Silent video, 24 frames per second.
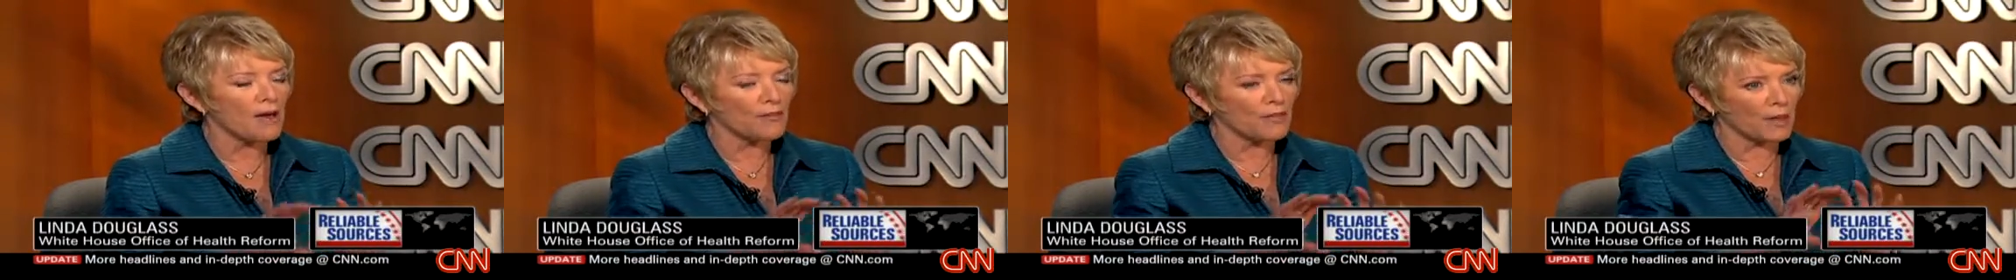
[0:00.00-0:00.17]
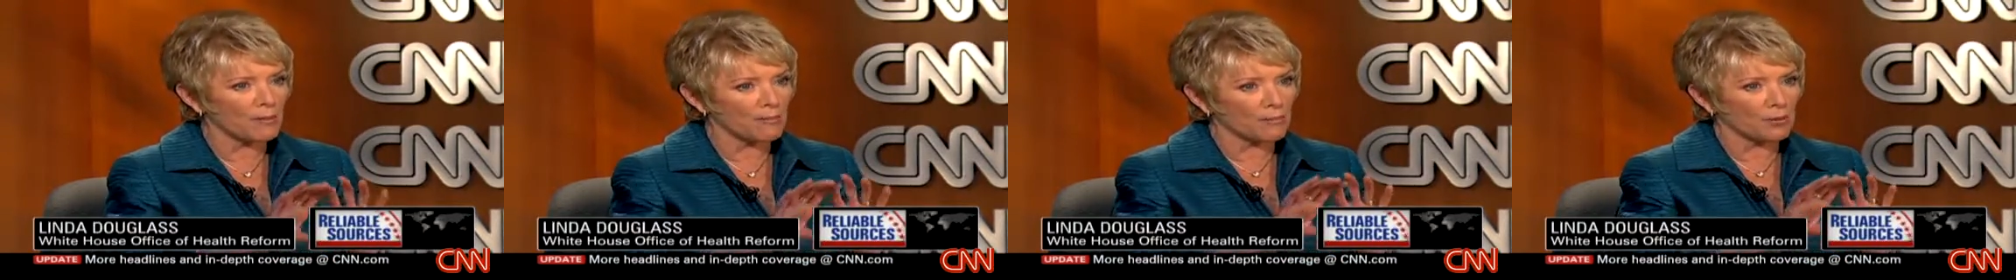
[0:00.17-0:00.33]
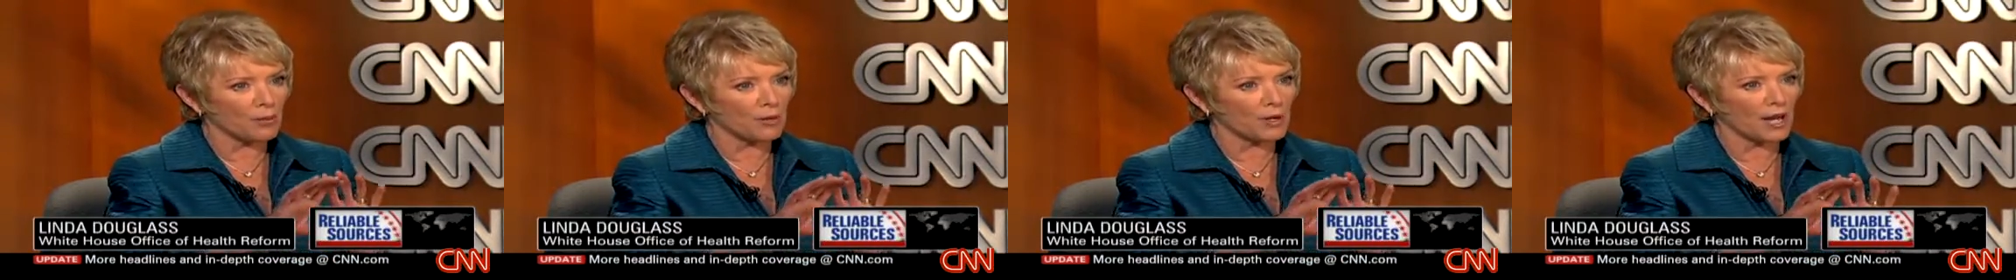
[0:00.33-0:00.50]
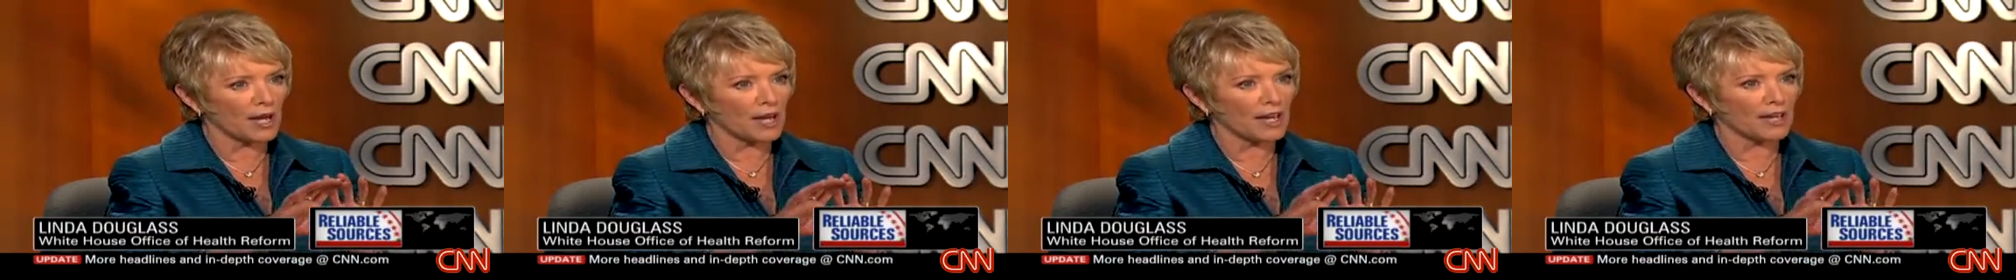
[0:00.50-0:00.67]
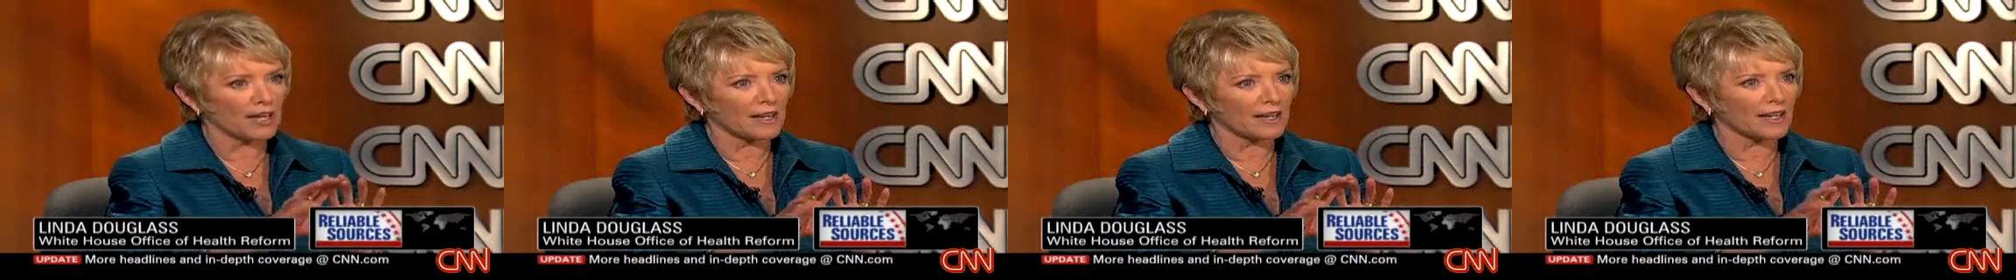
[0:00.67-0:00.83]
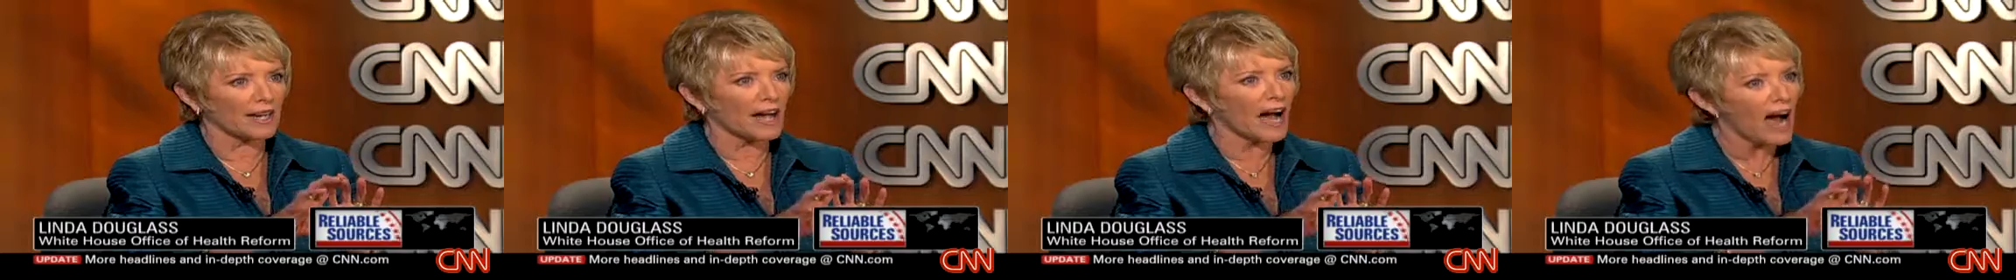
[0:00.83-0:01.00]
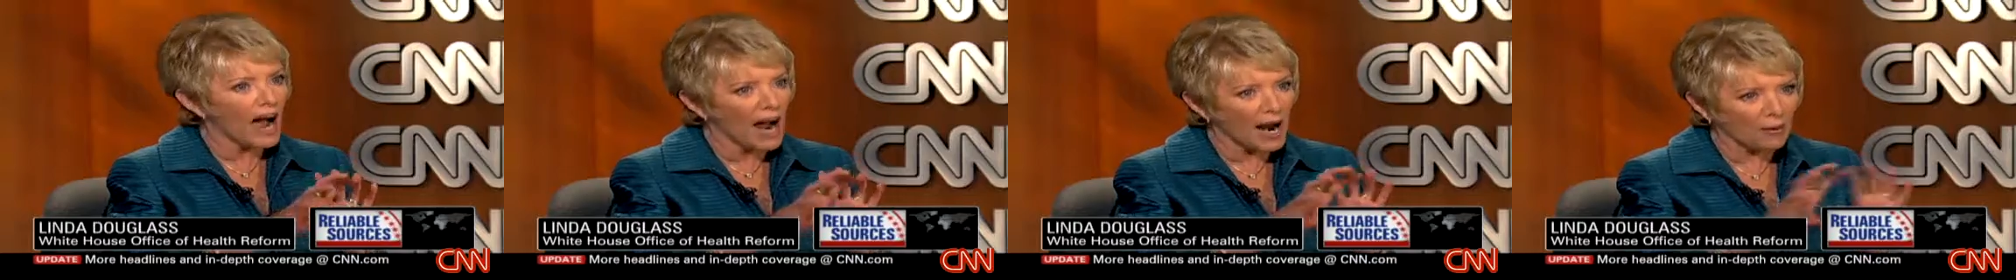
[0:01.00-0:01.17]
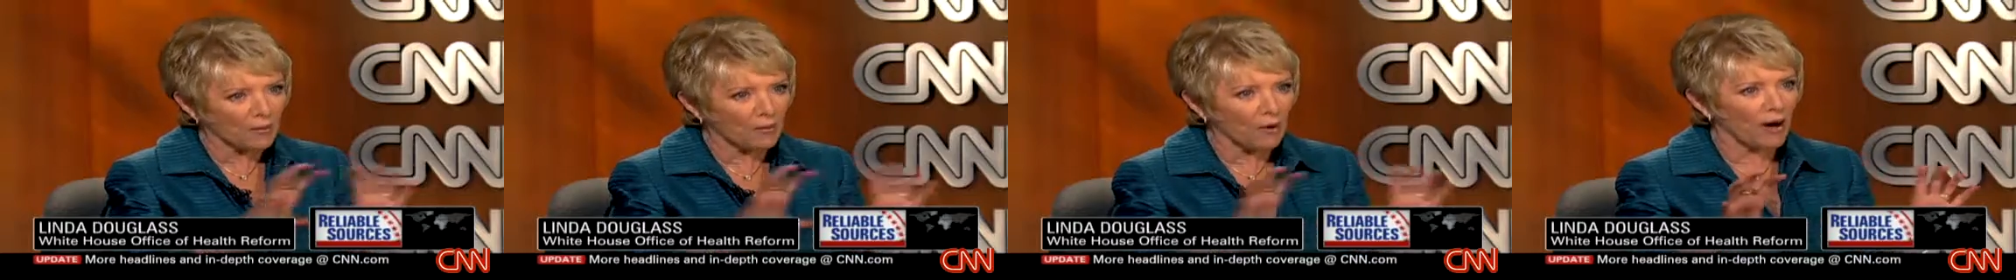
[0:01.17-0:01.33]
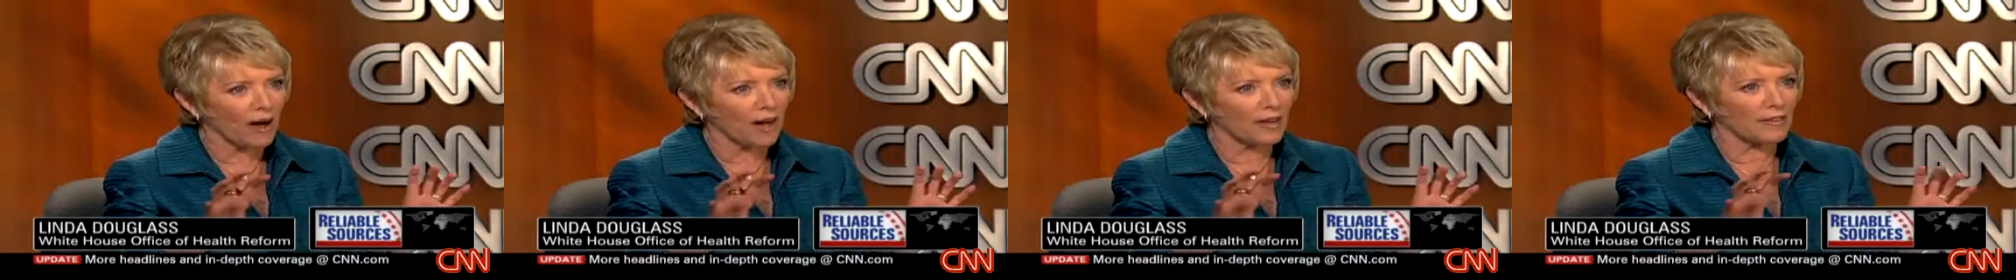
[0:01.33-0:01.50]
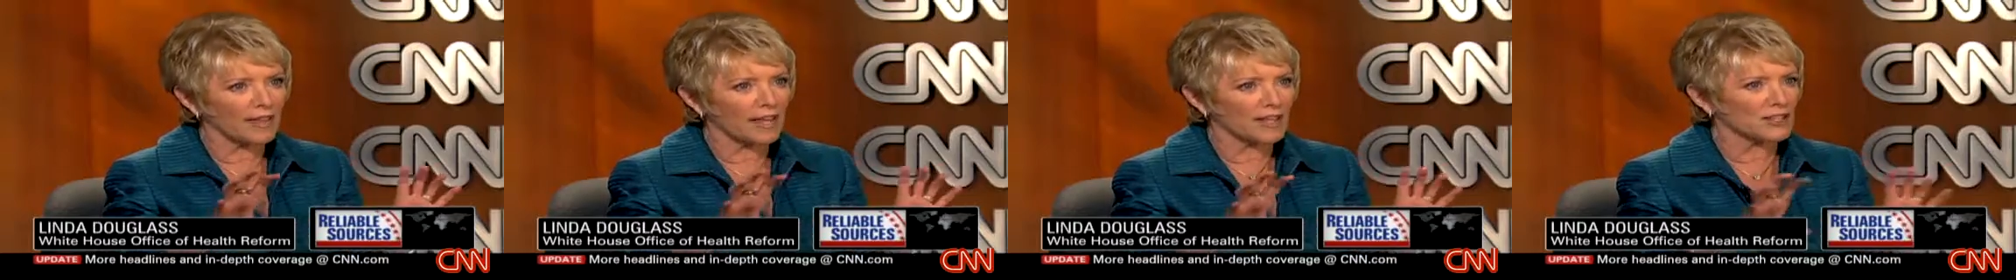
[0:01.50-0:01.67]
They put a chyron,